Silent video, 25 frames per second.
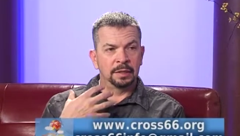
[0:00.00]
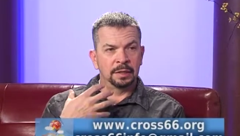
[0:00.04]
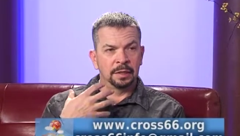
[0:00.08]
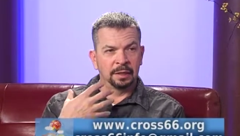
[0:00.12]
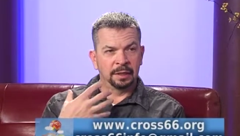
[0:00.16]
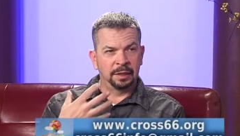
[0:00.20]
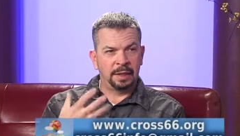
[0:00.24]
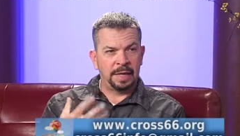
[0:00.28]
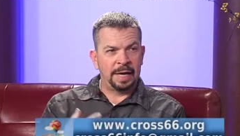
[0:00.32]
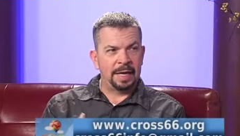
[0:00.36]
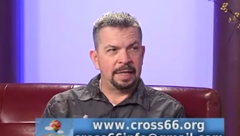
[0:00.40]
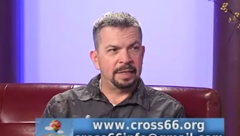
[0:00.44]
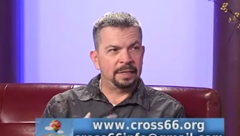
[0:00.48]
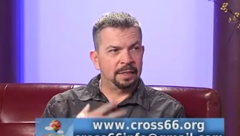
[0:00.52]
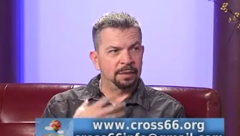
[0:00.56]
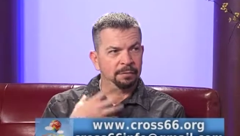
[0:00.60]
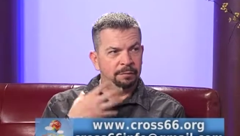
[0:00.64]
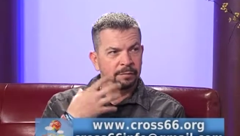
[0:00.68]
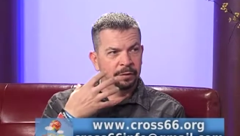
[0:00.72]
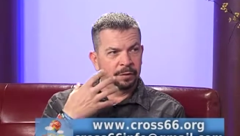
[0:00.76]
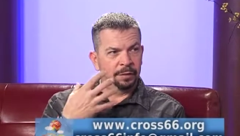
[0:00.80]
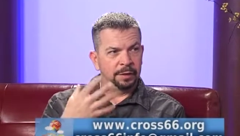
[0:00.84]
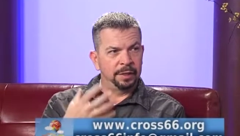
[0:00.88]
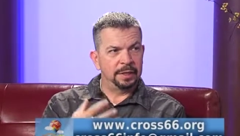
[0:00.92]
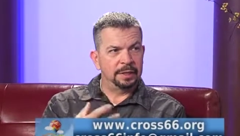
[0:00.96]
the lies that
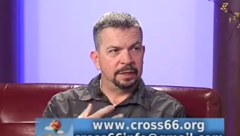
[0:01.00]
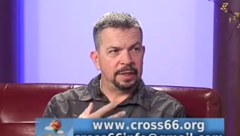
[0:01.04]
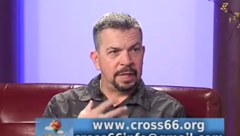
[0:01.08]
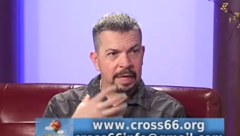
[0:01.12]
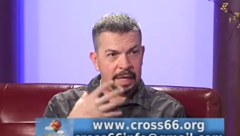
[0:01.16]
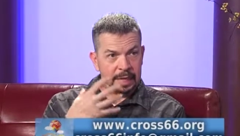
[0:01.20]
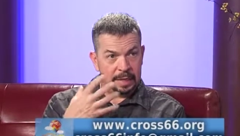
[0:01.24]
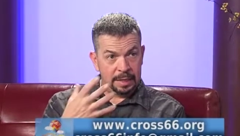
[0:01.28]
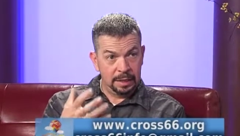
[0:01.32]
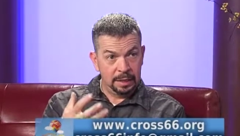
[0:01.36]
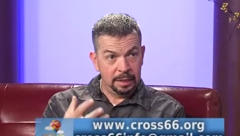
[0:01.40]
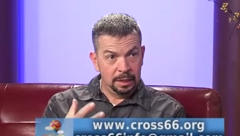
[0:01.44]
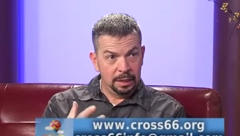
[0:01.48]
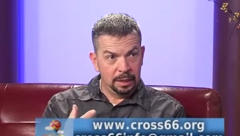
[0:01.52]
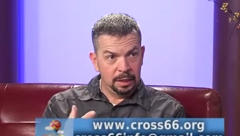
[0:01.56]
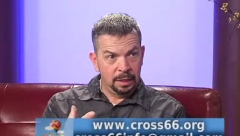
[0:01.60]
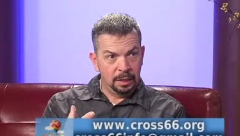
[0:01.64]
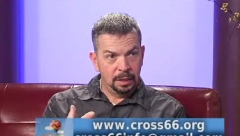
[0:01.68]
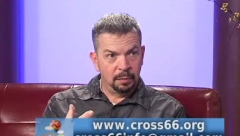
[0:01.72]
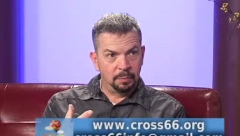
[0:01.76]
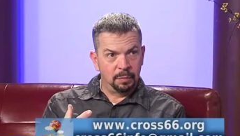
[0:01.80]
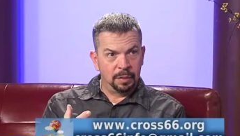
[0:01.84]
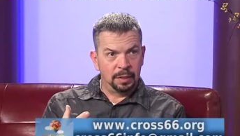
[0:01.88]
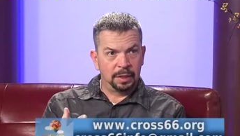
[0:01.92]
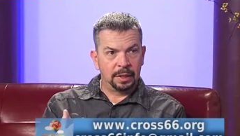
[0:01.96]
fill his head,
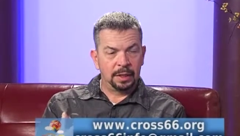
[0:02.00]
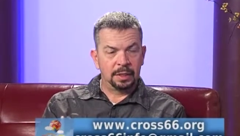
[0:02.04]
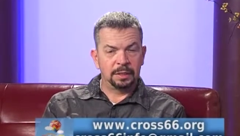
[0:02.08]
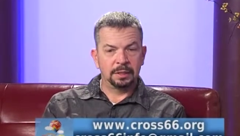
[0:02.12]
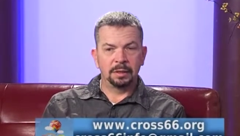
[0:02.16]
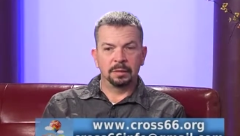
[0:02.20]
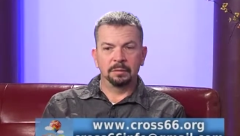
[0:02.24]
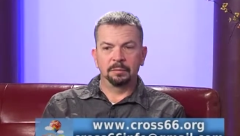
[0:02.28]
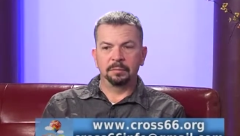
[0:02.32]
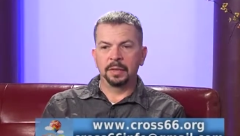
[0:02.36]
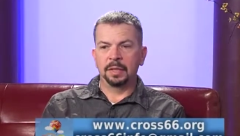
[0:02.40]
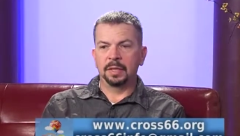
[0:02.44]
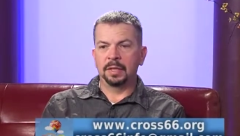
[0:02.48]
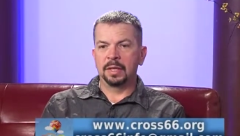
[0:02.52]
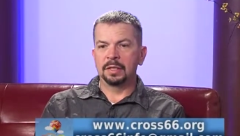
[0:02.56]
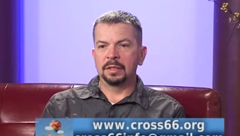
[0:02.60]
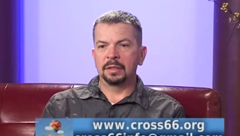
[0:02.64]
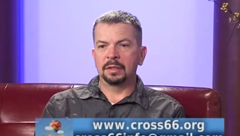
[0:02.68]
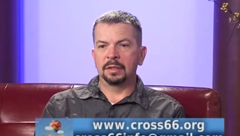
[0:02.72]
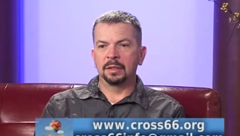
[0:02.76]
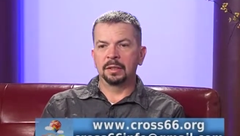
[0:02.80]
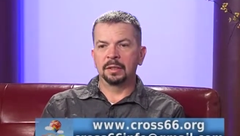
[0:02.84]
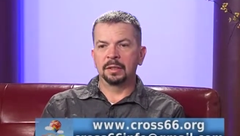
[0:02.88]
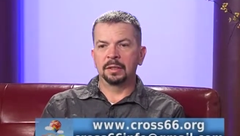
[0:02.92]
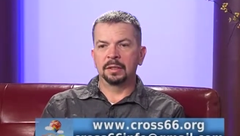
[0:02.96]
mm-hmm. because of because
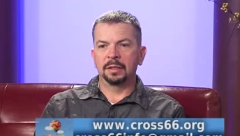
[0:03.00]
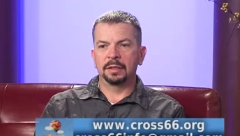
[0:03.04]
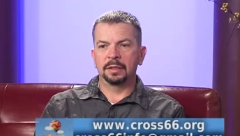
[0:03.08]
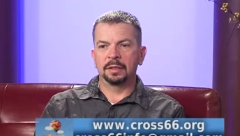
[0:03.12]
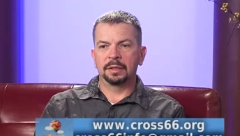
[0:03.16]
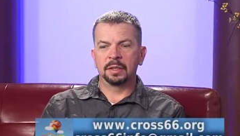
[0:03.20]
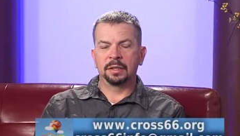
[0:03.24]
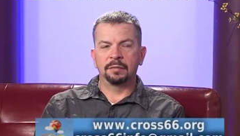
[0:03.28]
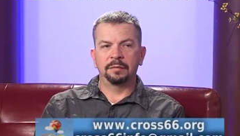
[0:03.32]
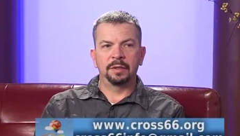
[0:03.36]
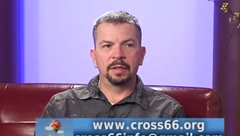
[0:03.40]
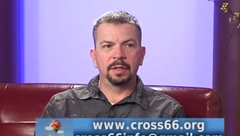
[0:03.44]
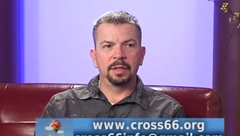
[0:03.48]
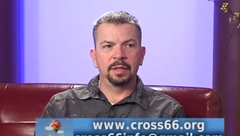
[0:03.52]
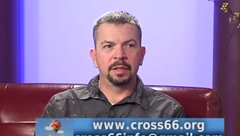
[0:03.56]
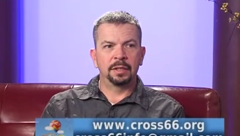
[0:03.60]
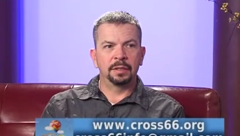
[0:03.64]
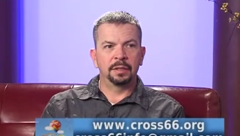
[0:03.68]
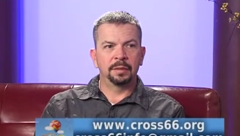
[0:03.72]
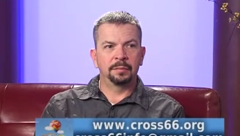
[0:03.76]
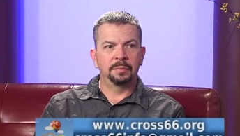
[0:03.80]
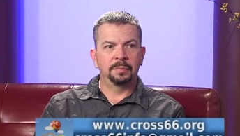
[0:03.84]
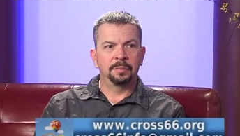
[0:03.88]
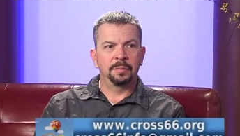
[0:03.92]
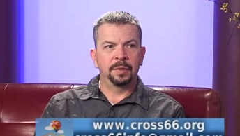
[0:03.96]
of the the stuff that
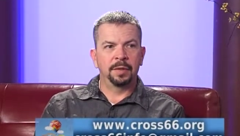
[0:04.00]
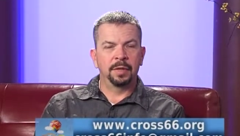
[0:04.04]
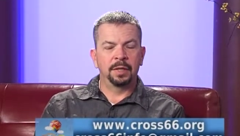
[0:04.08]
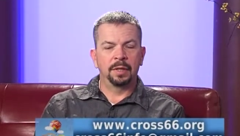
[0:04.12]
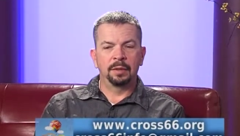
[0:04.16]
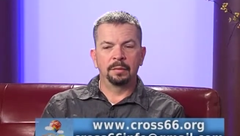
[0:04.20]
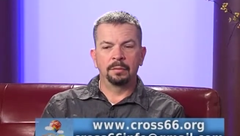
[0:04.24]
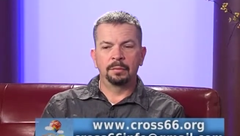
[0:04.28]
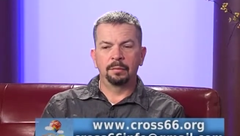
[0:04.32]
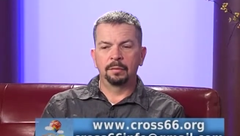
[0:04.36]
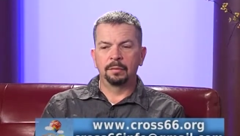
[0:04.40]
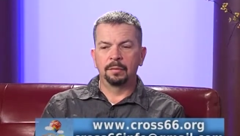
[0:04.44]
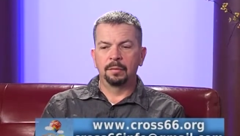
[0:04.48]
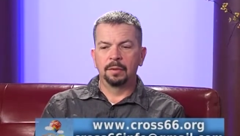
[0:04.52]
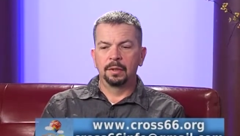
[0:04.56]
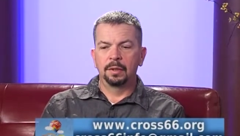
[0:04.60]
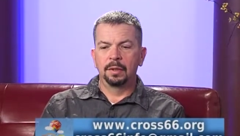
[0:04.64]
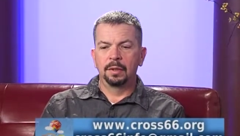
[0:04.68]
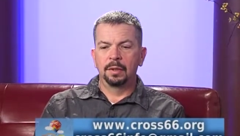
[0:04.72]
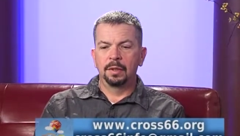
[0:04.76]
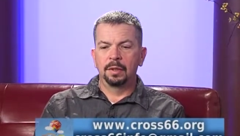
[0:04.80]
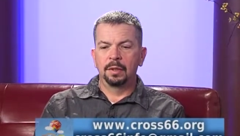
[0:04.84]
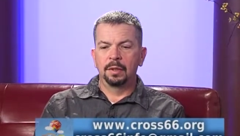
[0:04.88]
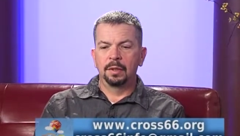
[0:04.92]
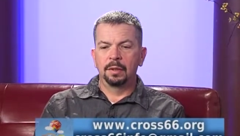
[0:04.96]
he's. Um,
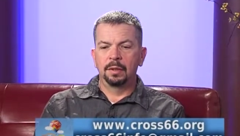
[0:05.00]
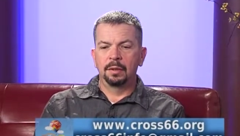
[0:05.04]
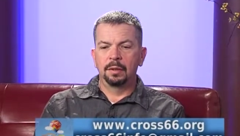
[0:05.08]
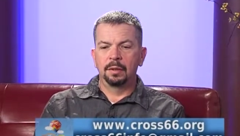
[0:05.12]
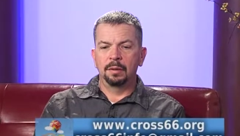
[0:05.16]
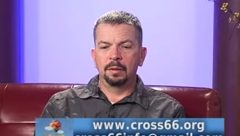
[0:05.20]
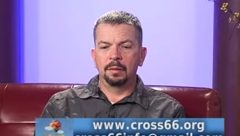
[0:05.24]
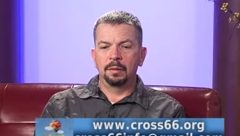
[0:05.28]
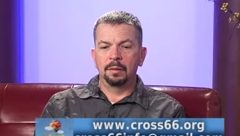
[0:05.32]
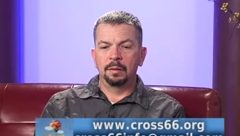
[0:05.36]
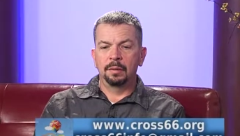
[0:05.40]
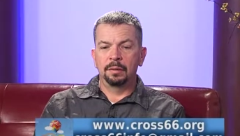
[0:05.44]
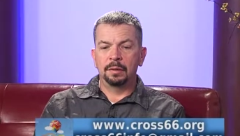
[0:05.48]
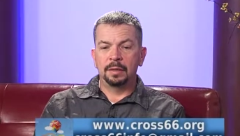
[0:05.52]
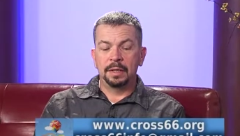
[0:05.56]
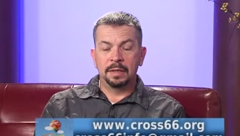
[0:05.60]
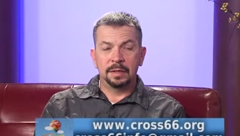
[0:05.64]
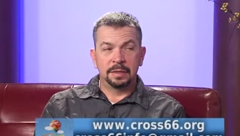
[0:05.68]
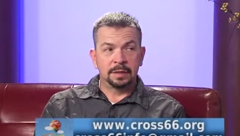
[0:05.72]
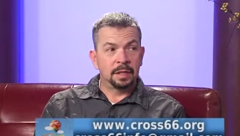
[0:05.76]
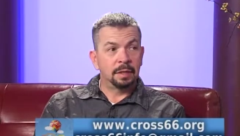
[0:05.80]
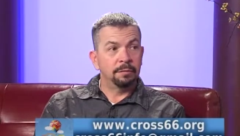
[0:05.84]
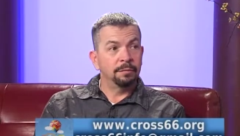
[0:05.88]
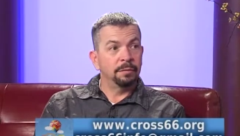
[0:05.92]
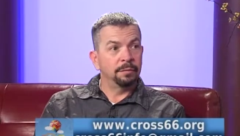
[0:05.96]
he
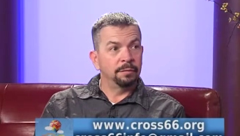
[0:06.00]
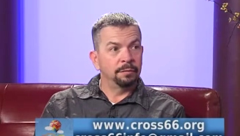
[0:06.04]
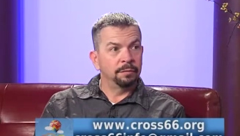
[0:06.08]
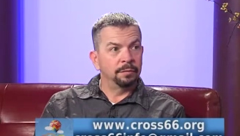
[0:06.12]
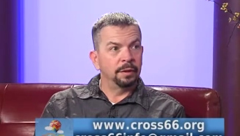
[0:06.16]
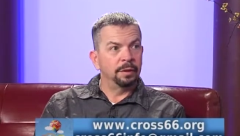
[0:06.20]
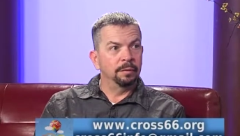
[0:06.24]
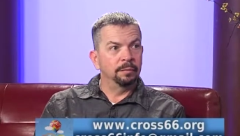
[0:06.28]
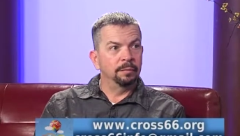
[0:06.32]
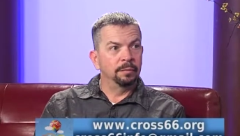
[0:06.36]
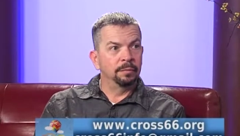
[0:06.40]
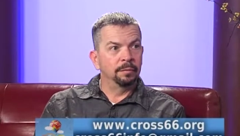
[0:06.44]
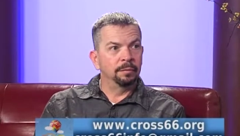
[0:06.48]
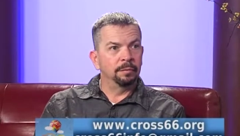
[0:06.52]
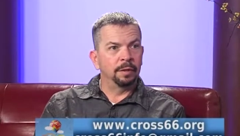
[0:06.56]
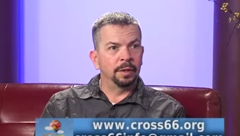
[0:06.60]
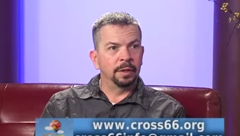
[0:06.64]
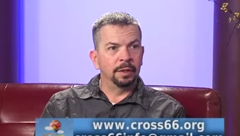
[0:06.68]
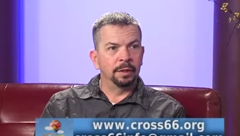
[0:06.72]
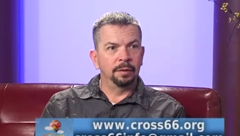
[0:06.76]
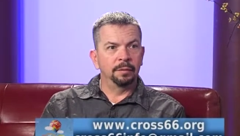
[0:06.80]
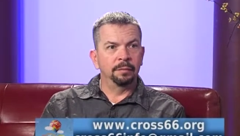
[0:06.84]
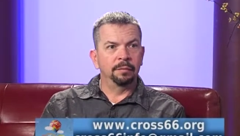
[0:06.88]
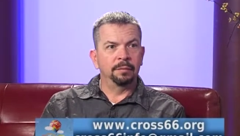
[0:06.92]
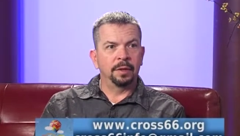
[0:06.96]
suffered from
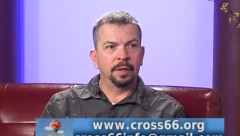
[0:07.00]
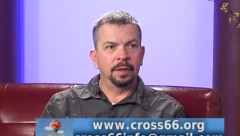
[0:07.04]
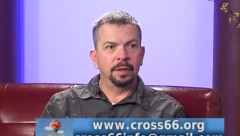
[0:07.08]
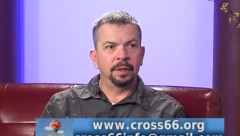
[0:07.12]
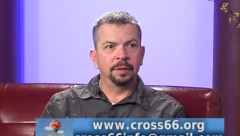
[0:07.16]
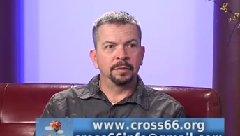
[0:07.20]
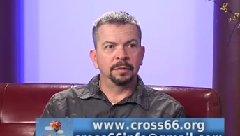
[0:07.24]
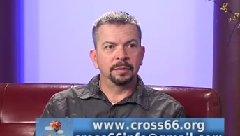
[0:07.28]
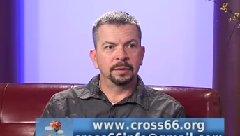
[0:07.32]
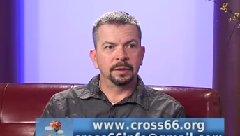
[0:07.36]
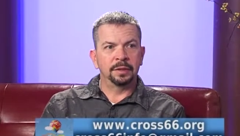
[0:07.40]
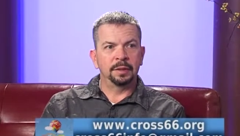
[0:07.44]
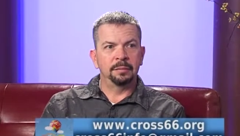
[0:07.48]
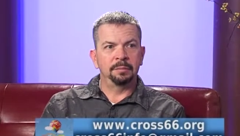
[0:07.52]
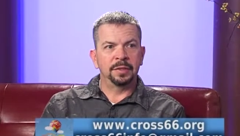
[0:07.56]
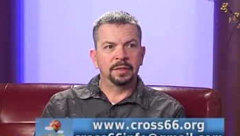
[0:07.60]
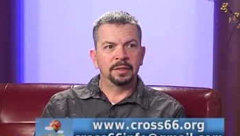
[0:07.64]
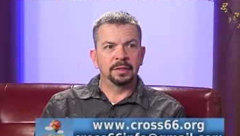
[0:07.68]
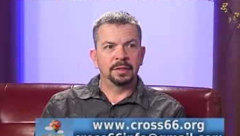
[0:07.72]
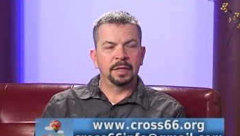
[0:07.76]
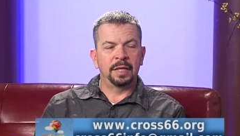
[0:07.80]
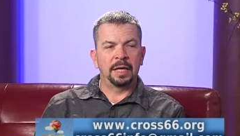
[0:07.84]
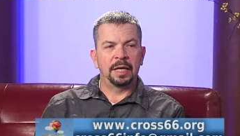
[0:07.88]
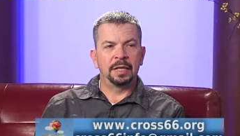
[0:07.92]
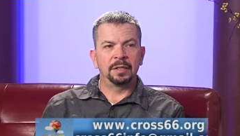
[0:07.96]
while, while he was in the
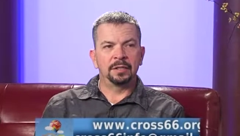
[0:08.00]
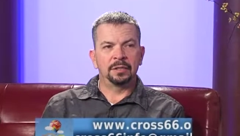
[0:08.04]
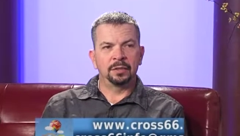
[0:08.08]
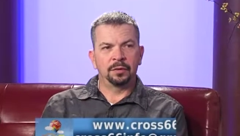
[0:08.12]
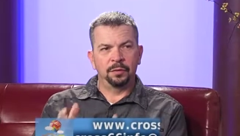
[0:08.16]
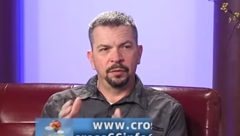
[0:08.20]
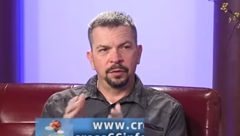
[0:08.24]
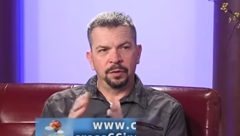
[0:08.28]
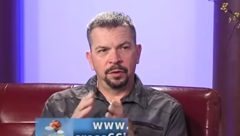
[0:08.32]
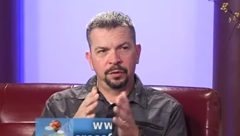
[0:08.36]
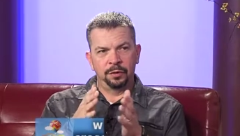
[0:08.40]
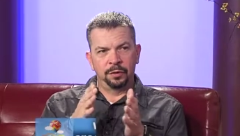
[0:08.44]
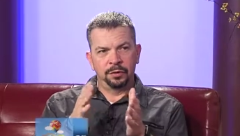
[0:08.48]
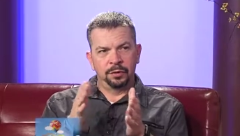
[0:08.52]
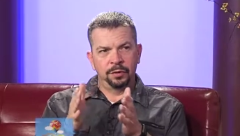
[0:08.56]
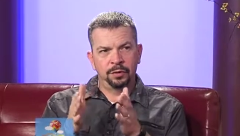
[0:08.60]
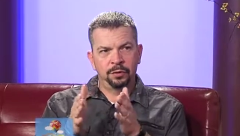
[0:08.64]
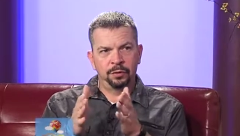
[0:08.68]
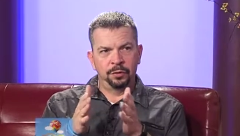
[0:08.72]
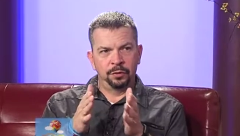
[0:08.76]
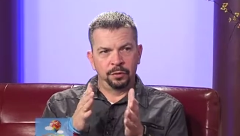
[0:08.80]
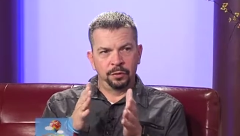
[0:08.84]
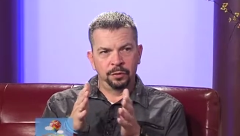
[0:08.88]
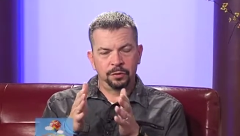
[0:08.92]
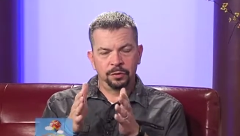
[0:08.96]
midst of that. And so there's,
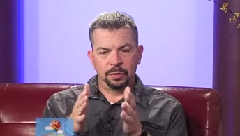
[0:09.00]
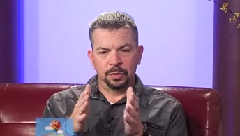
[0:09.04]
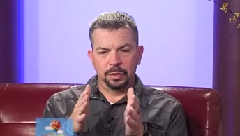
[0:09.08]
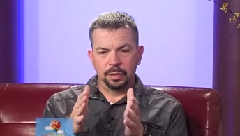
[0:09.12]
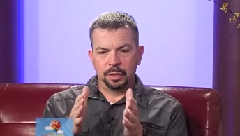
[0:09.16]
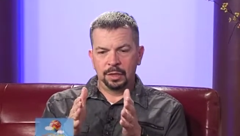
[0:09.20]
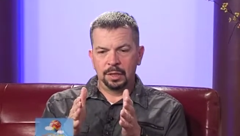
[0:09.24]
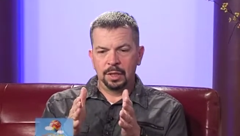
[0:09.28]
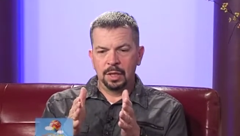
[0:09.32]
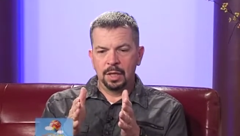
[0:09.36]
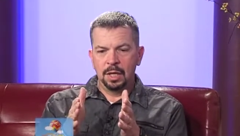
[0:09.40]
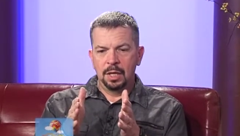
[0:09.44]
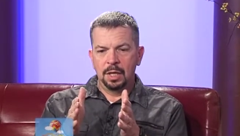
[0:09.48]
there, there's the,